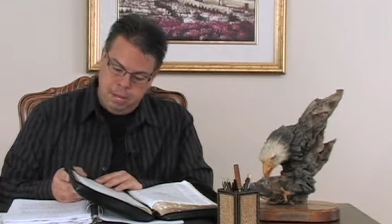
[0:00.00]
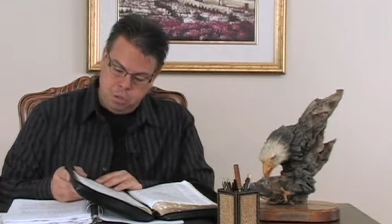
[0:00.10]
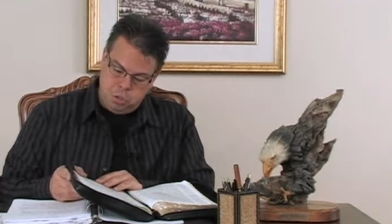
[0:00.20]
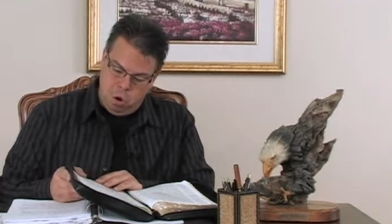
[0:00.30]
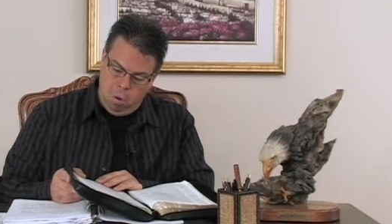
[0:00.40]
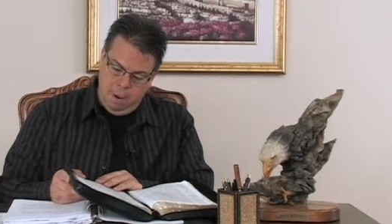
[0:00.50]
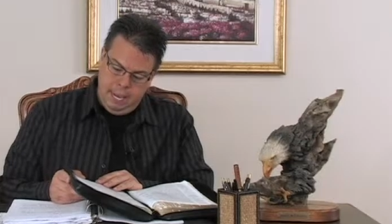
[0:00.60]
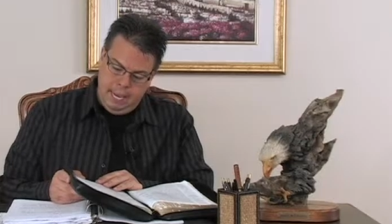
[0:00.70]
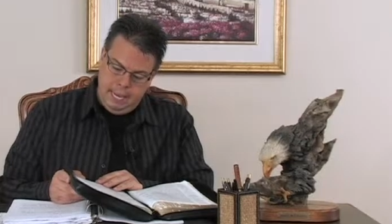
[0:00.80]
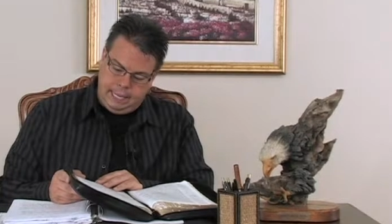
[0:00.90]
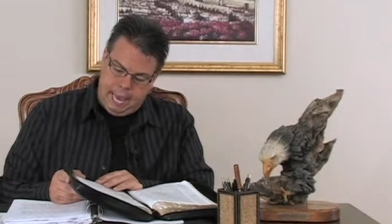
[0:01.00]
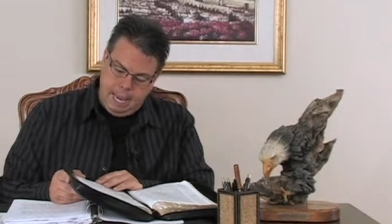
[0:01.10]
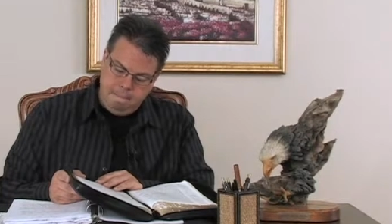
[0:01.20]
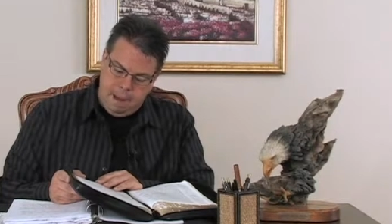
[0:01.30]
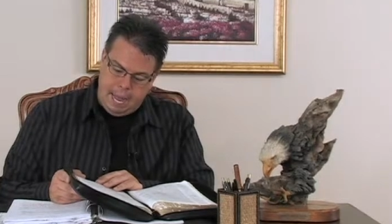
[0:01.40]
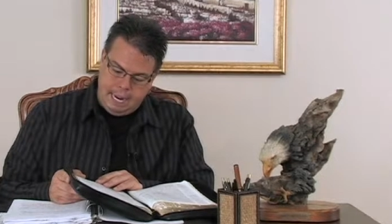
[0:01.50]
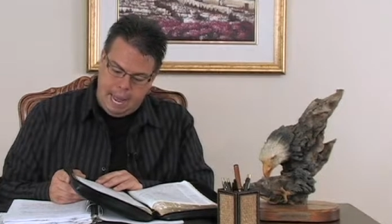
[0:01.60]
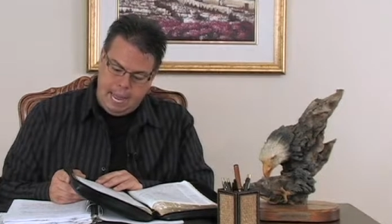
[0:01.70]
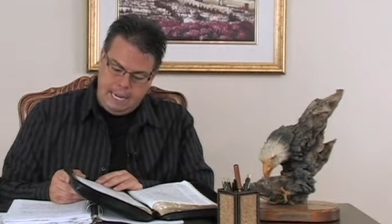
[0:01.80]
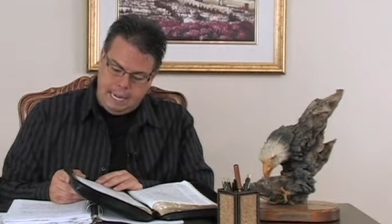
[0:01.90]
So he came by
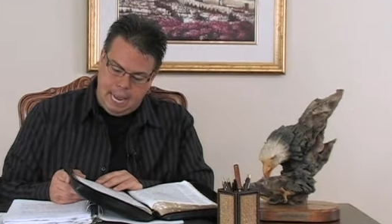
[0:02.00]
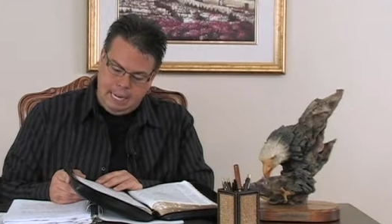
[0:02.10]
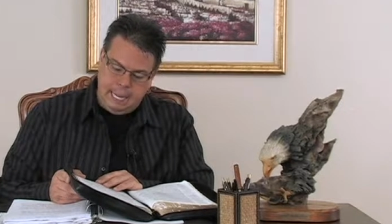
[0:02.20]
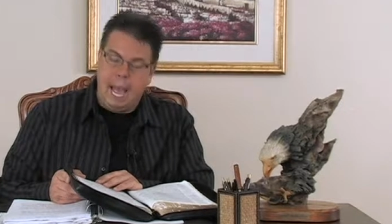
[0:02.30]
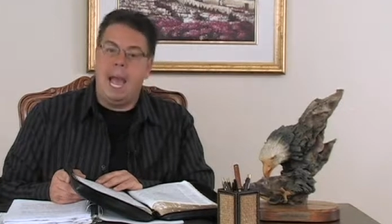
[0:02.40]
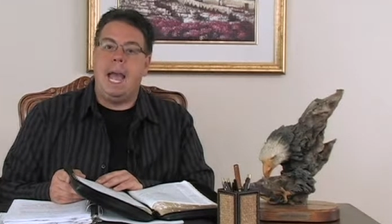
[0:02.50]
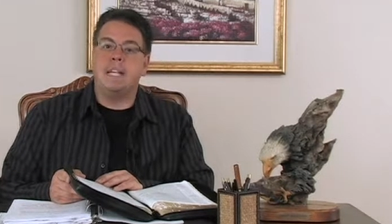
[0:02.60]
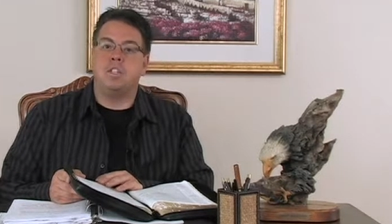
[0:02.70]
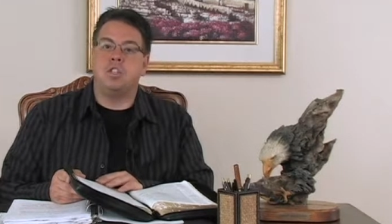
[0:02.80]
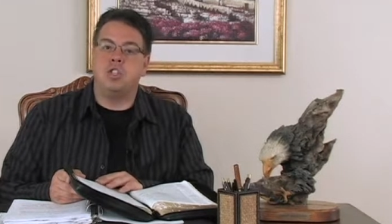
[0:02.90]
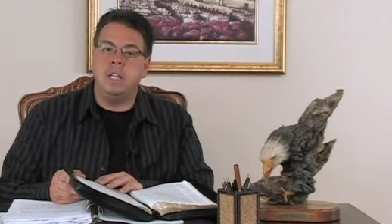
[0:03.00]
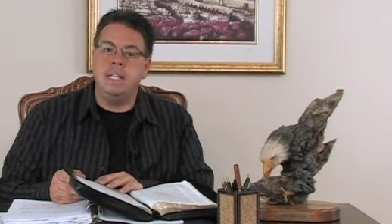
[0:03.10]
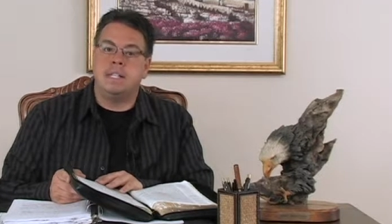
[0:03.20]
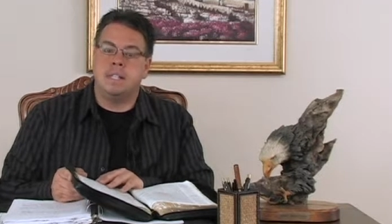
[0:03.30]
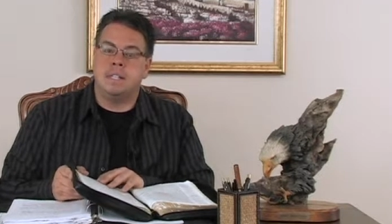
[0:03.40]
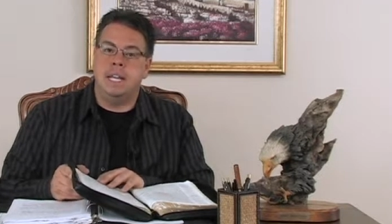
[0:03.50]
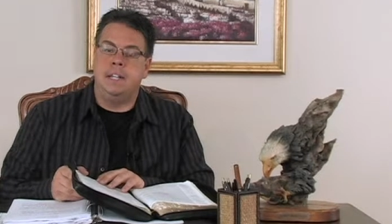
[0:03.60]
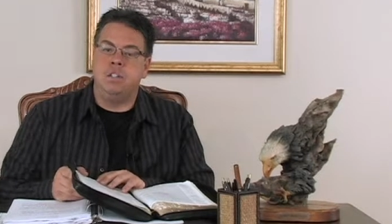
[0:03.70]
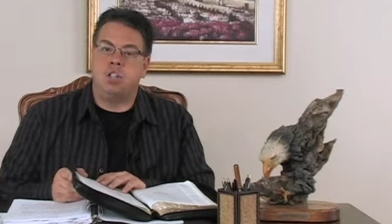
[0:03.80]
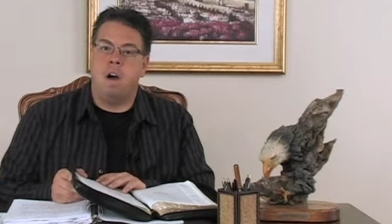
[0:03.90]
night and he asked Jesus
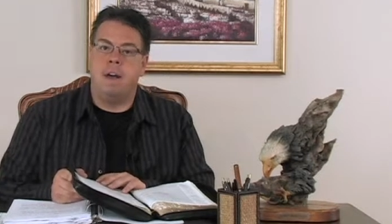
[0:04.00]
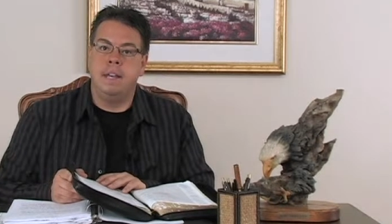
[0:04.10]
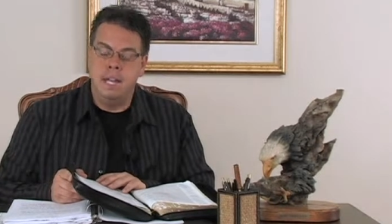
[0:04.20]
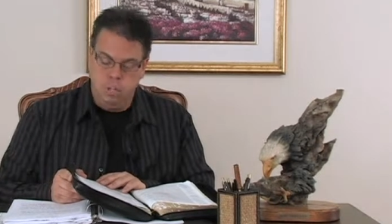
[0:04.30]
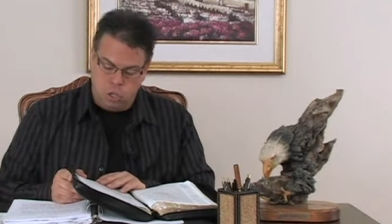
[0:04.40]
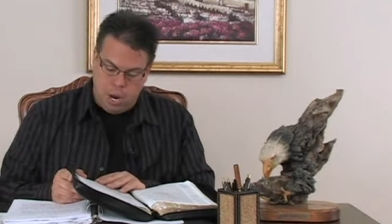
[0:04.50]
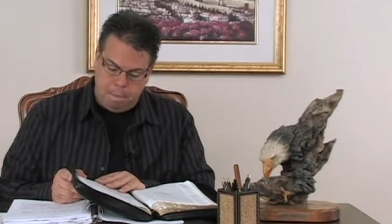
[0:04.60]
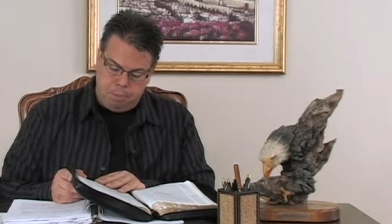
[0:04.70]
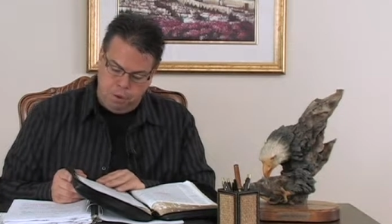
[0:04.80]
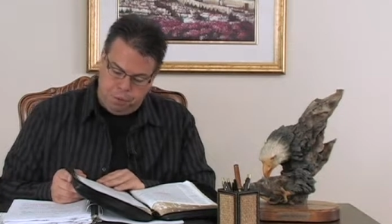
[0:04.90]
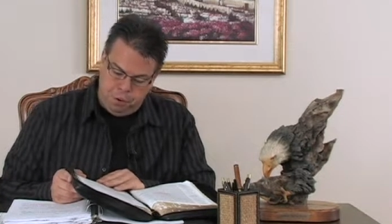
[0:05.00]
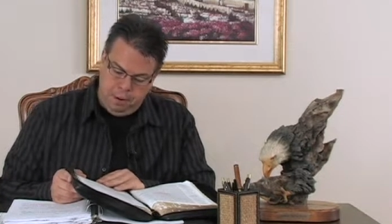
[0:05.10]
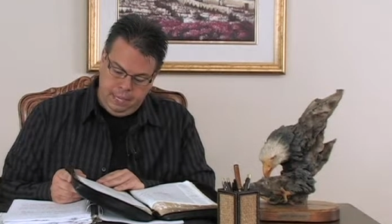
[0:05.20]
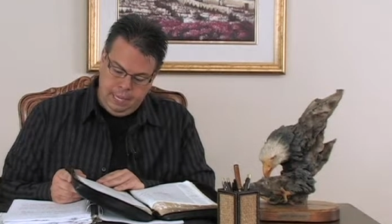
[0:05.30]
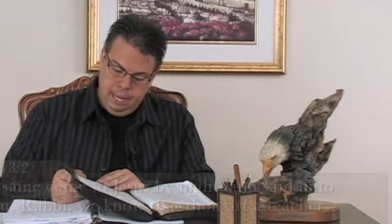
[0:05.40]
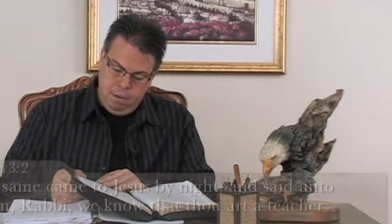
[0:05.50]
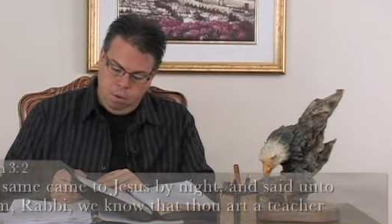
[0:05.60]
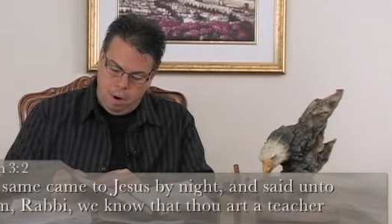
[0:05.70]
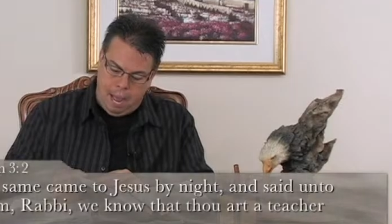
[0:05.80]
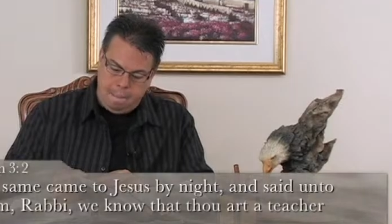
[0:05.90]
in John chapter 3
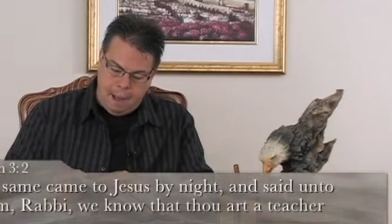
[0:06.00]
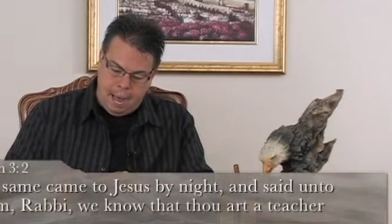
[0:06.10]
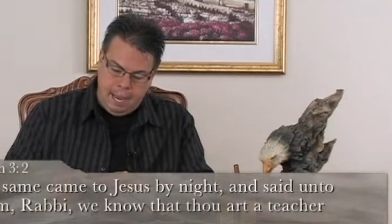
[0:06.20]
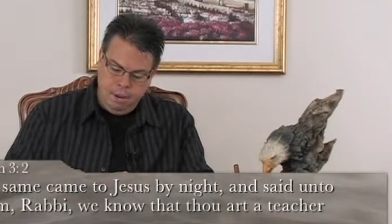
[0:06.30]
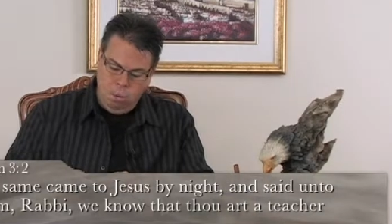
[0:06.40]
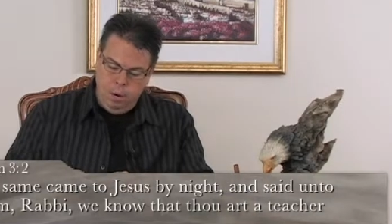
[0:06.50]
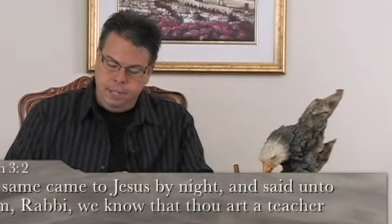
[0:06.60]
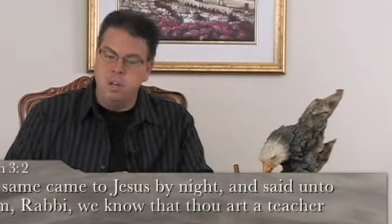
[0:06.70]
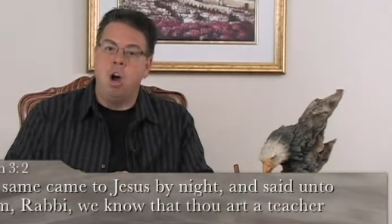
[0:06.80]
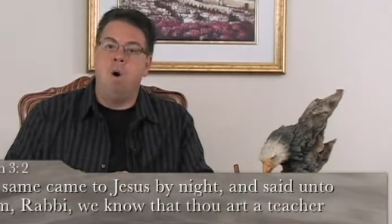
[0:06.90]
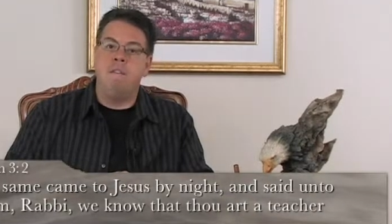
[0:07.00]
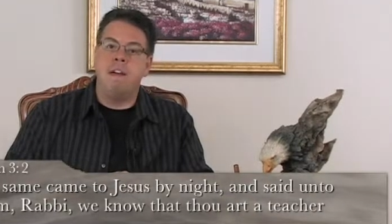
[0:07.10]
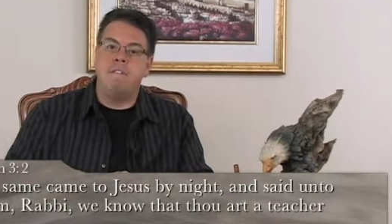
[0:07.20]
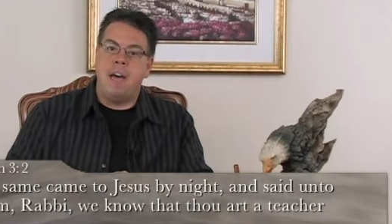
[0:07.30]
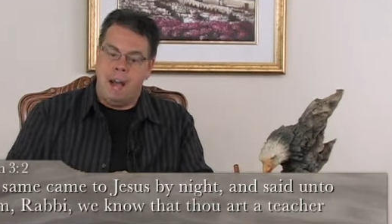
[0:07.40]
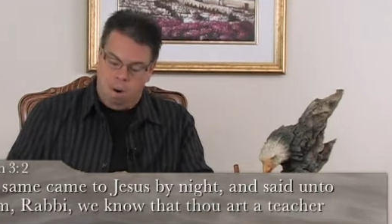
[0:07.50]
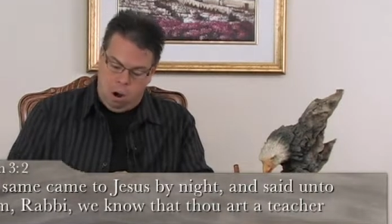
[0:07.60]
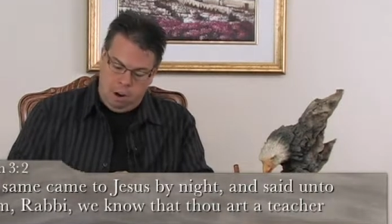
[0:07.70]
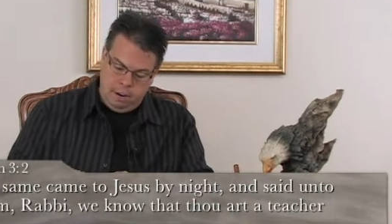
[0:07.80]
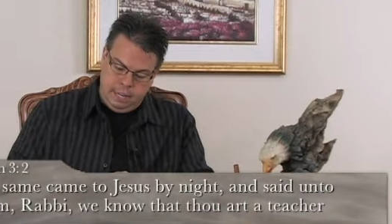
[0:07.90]
Rabbi, we know that thou
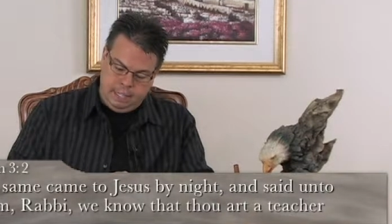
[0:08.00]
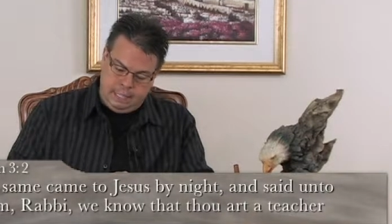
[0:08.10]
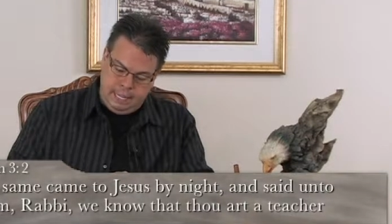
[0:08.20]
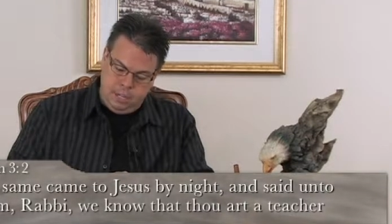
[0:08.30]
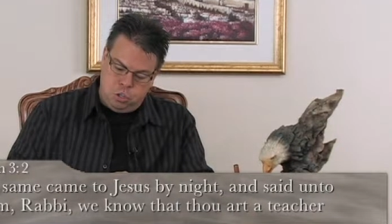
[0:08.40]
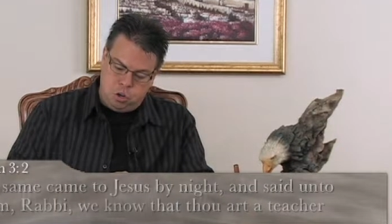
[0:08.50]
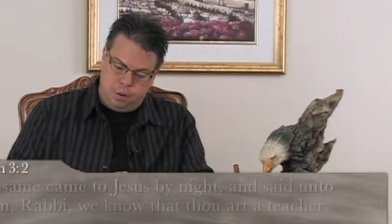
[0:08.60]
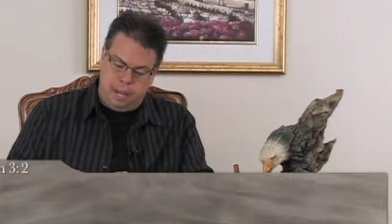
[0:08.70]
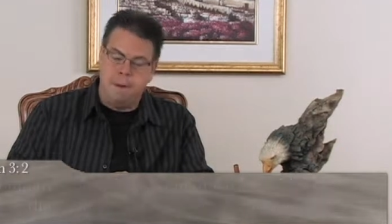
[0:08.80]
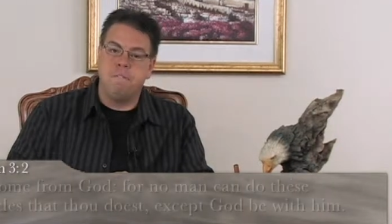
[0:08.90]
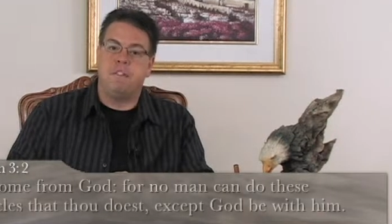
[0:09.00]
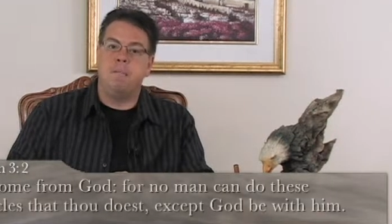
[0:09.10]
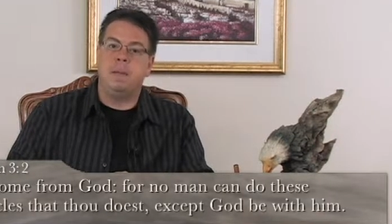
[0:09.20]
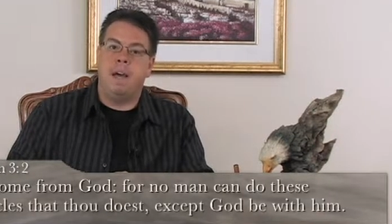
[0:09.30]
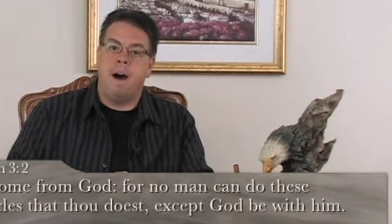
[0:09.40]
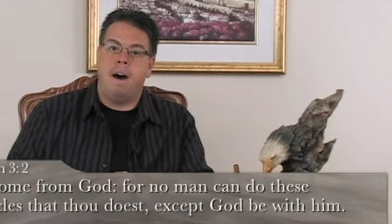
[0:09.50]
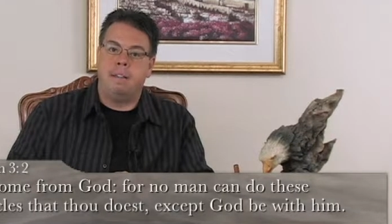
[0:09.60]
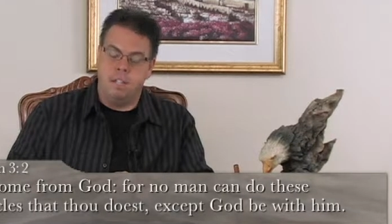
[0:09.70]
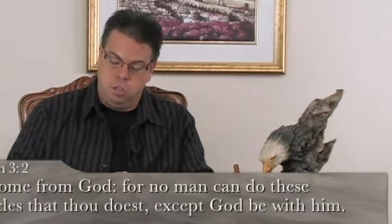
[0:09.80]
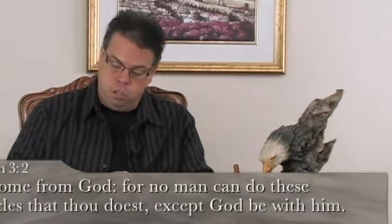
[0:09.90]
art a teacher come from God.
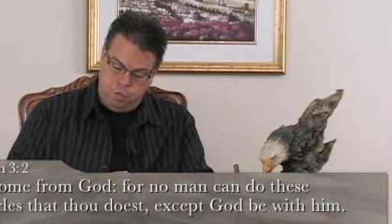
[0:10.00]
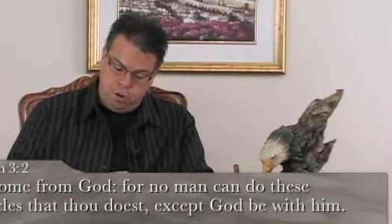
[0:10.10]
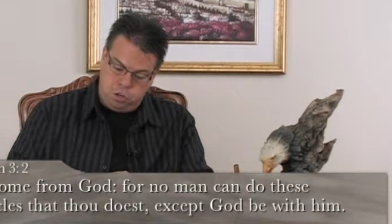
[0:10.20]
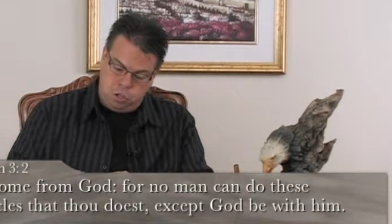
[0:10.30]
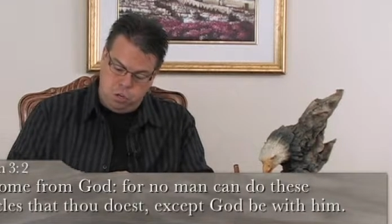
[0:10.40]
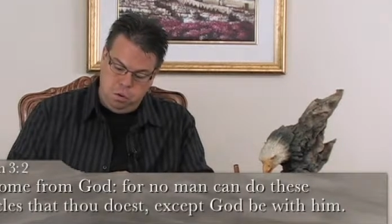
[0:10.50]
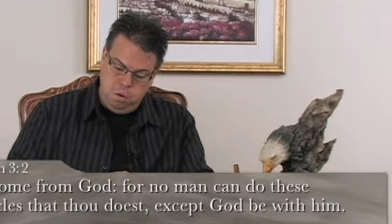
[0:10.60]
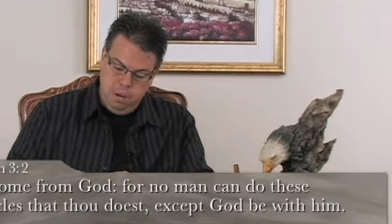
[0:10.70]
This is verse 2